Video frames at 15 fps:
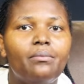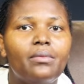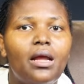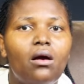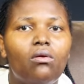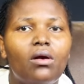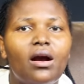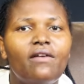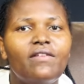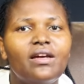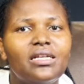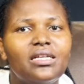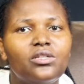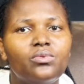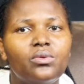Now,
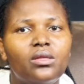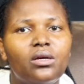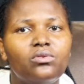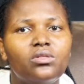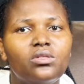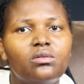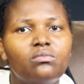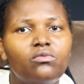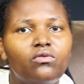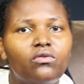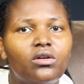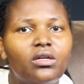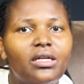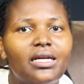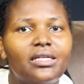covering it without
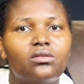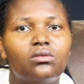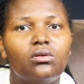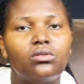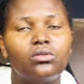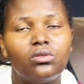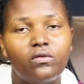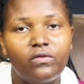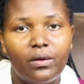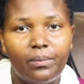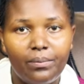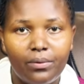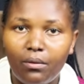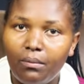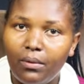removal does not solve the
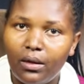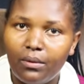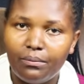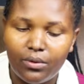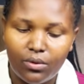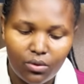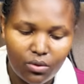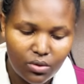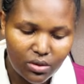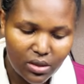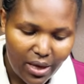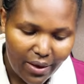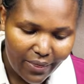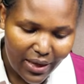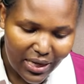problem because
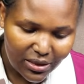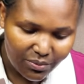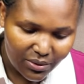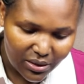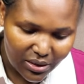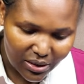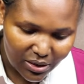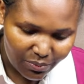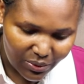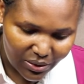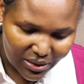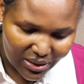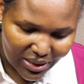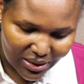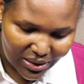that means the
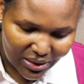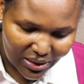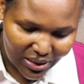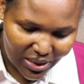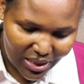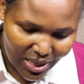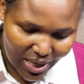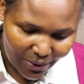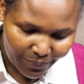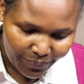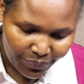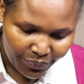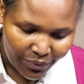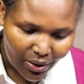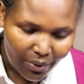splinter is still there.
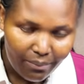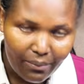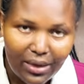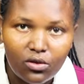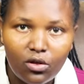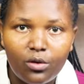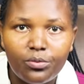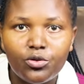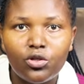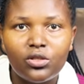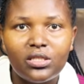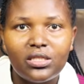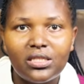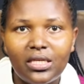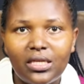But
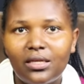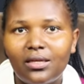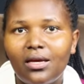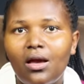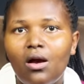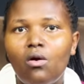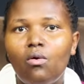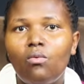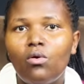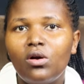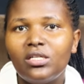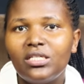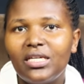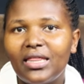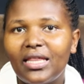option C,
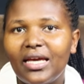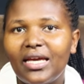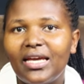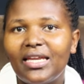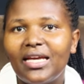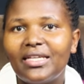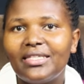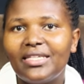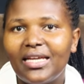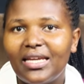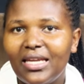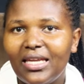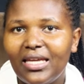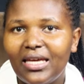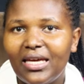washing the area
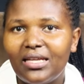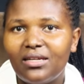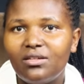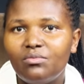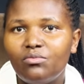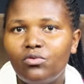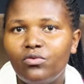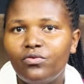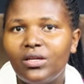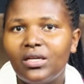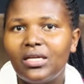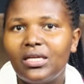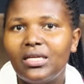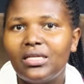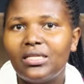gently and
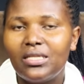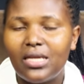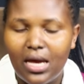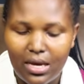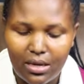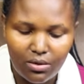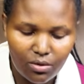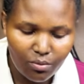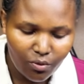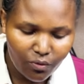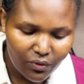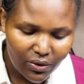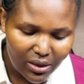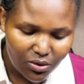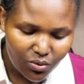removing
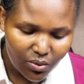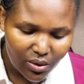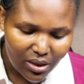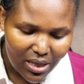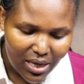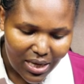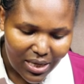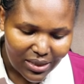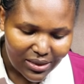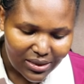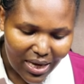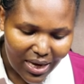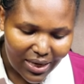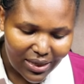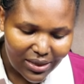it with
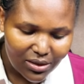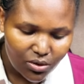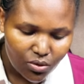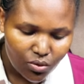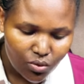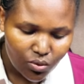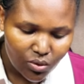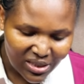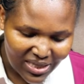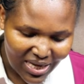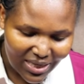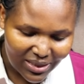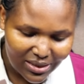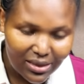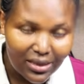sterile
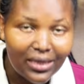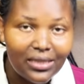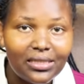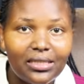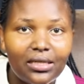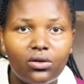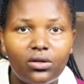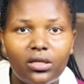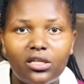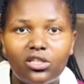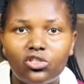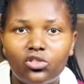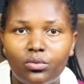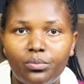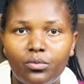tweezers. That is the
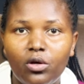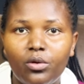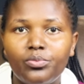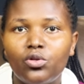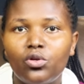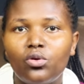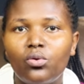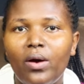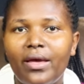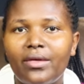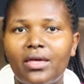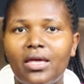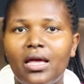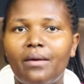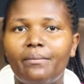correct option. Why?